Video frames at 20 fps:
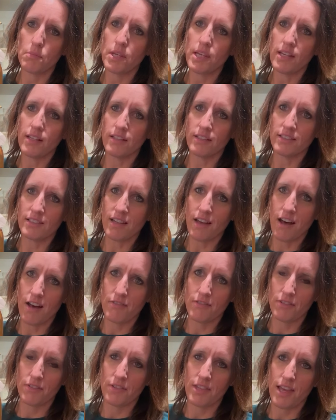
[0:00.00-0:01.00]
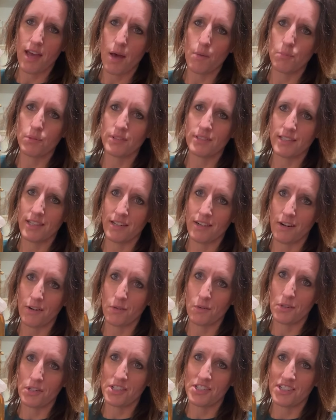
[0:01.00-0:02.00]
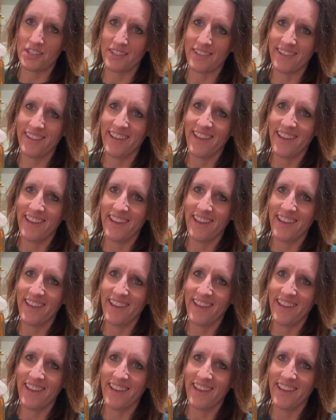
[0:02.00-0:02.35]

peels off of the apples in our orchard.